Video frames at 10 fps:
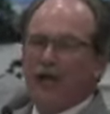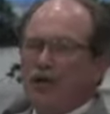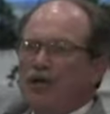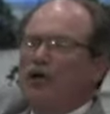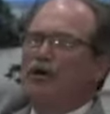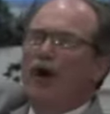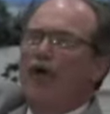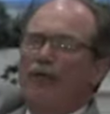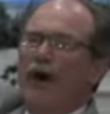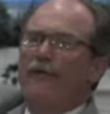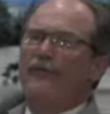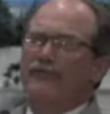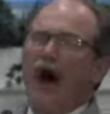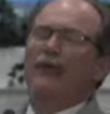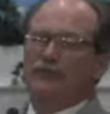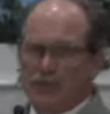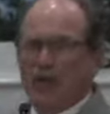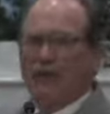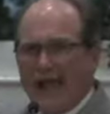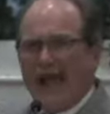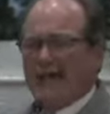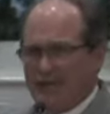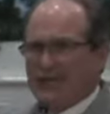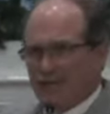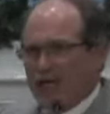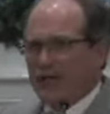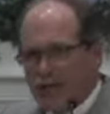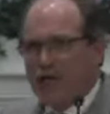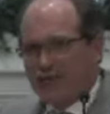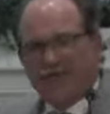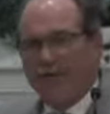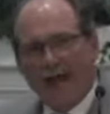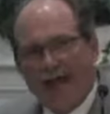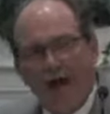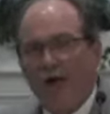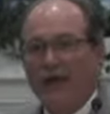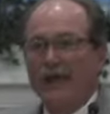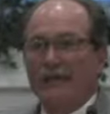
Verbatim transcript: You don't know the thoughts you'll be having 10 years from now